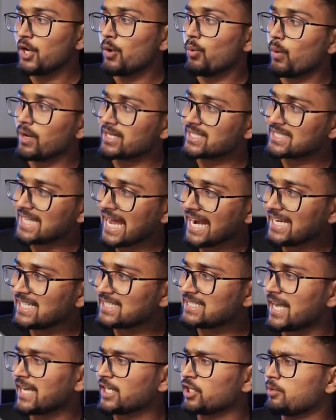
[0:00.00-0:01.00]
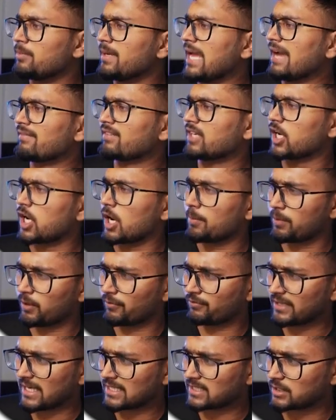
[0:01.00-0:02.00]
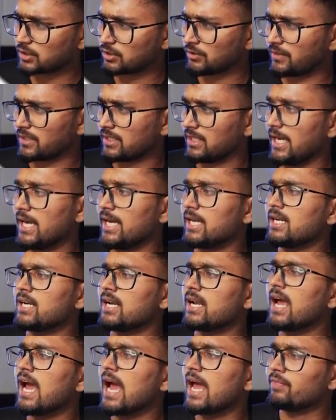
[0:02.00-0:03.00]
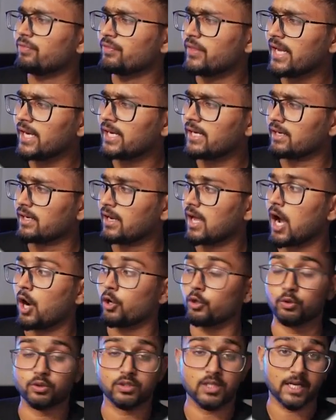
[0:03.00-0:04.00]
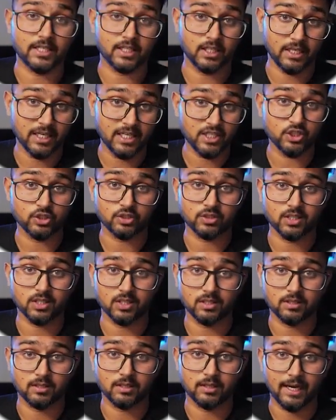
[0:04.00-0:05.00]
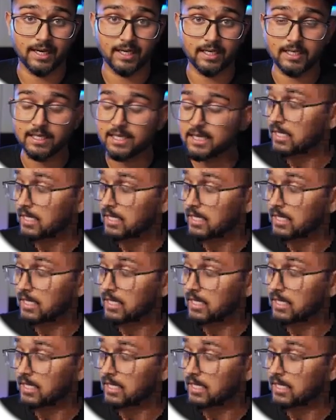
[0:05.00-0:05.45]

Once that is done, you'll be having a couple of classes over there, and then how to start your agency, right?